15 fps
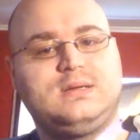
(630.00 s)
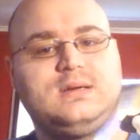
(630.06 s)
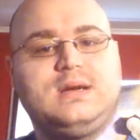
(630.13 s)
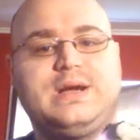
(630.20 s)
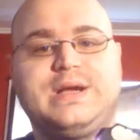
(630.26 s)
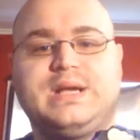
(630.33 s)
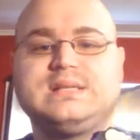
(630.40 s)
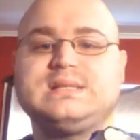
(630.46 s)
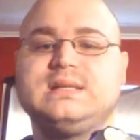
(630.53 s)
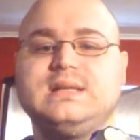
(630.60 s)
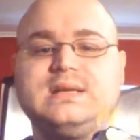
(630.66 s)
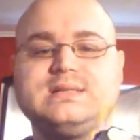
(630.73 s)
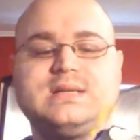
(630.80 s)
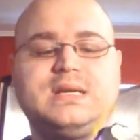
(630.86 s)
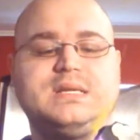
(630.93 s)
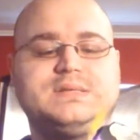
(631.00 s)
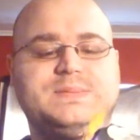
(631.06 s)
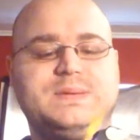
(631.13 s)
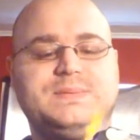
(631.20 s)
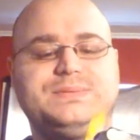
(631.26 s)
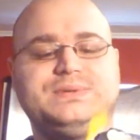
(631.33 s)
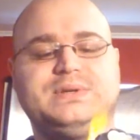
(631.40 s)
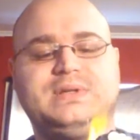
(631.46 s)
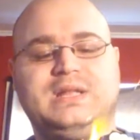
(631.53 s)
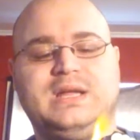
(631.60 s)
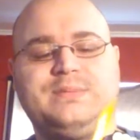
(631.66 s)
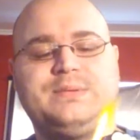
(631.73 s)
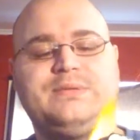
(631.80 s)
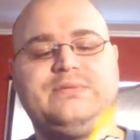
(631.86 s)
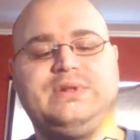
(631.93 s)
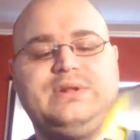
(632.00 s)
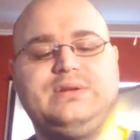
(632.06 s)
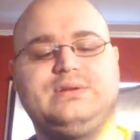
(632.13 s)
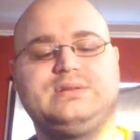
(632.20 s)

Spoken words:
I guess a lot of times people don't like my videos